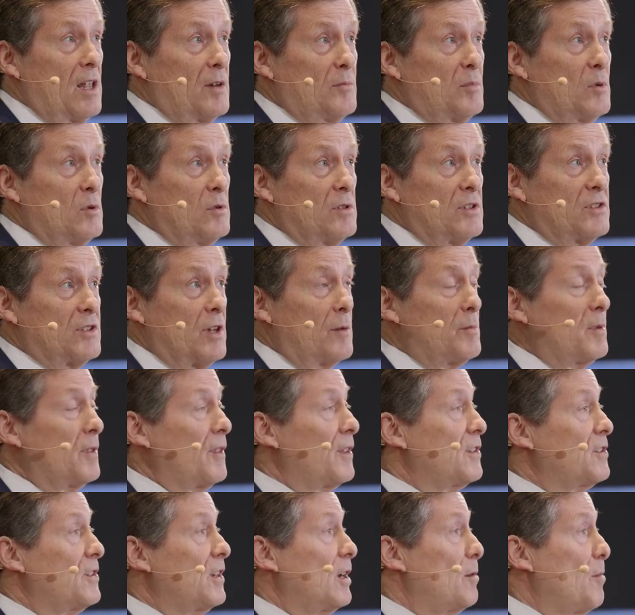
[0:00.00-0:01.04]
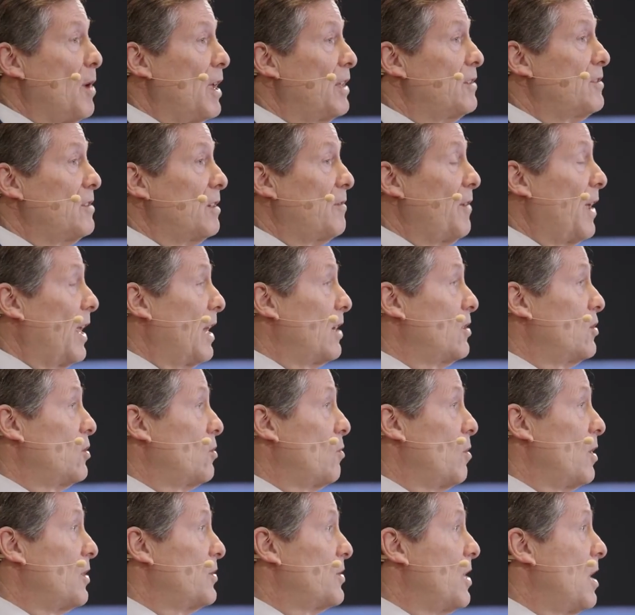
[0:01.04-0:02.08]
talent pool is something that's an immense
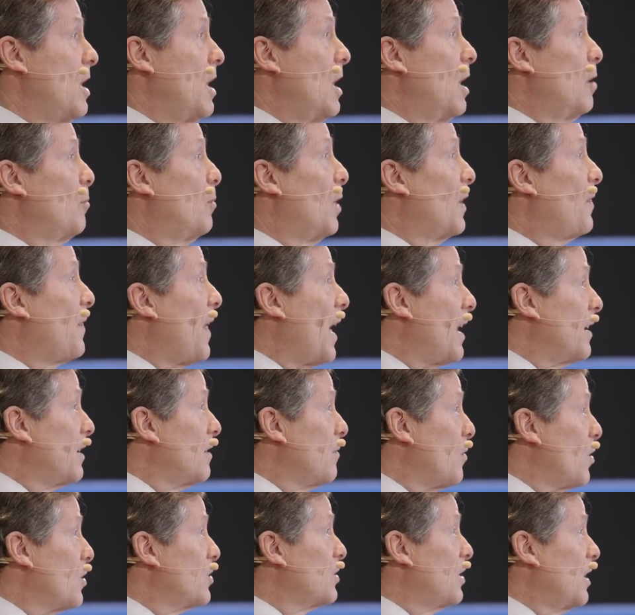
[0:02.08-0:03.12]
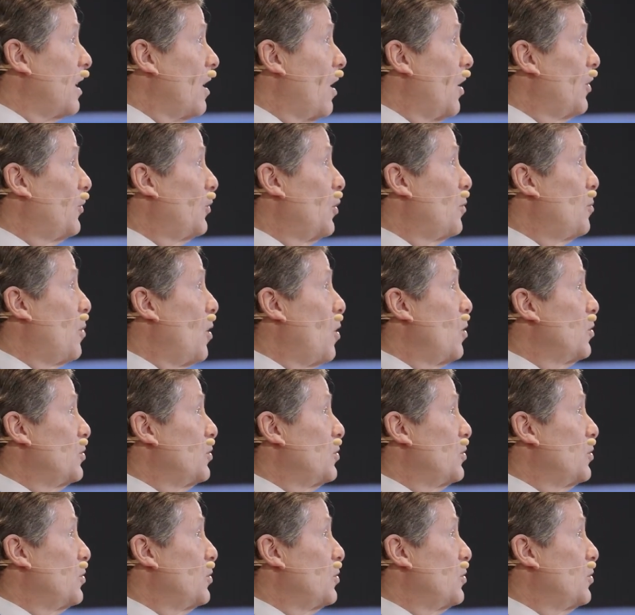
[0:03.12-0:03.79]
advantage to us. But that diversity also